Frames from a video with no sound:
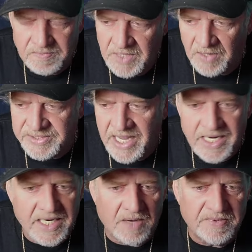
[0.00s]

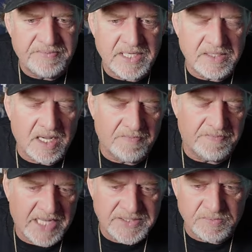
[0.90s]
hanging out with Vietnam
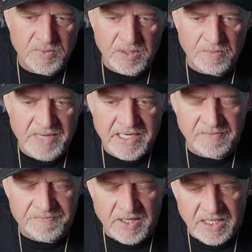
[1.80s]
vets, and we were making
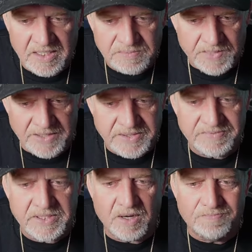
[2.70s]
fucking explosives
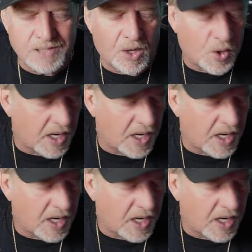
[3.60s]
to go blow up